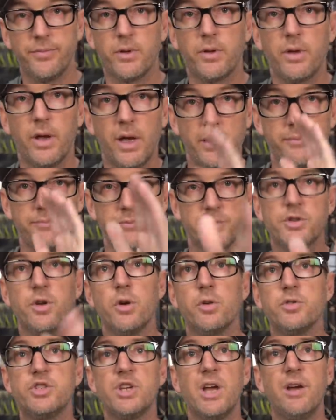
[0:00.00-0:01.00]
okay?
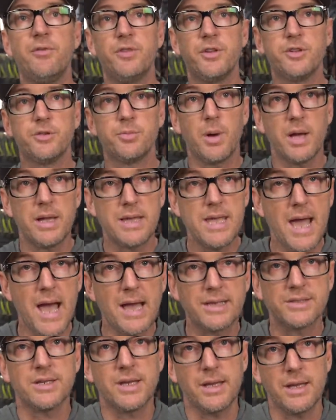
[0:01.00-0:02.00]
So Jeff is my
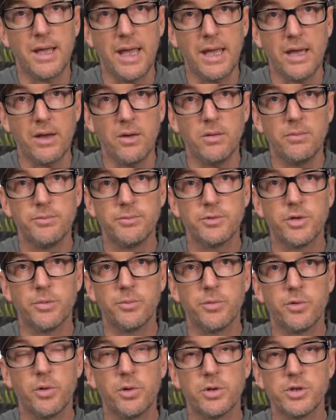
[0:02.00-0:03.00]
casting angle. So I'm
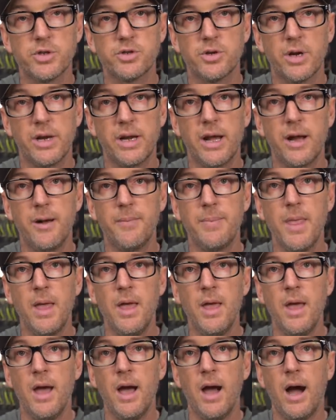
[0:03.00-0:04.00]
throwing straight out.
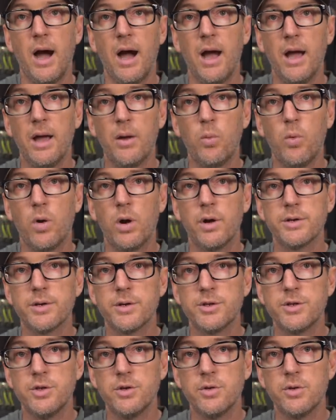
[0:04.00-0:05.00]
I
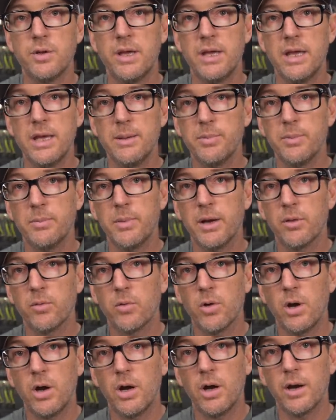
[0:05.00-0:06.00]
want to keep my
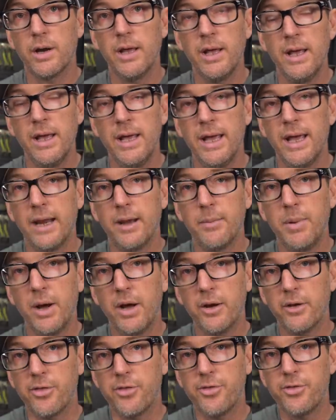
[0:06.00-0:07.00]
rod at
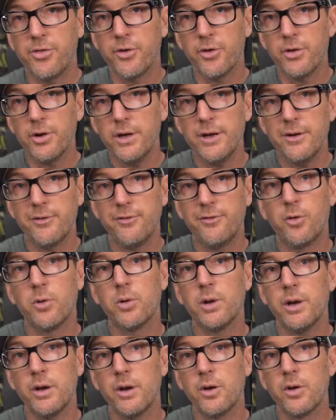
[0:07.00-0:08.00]
about a 30 to
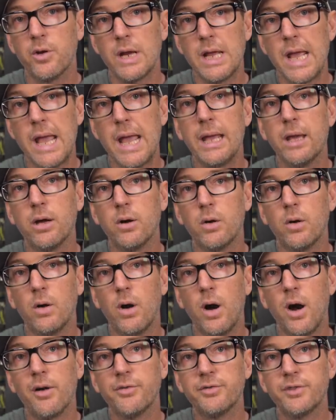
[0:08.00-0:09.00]
40 degree angle
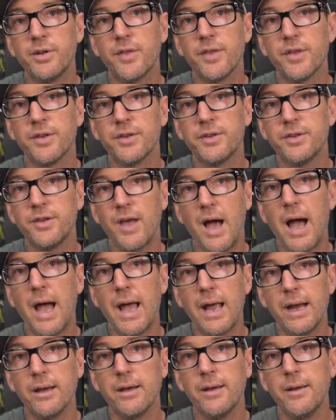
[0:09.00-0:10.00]
off to the
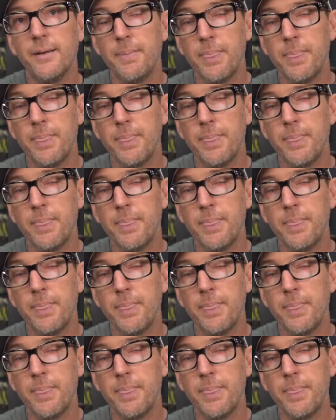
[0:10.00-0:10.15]
side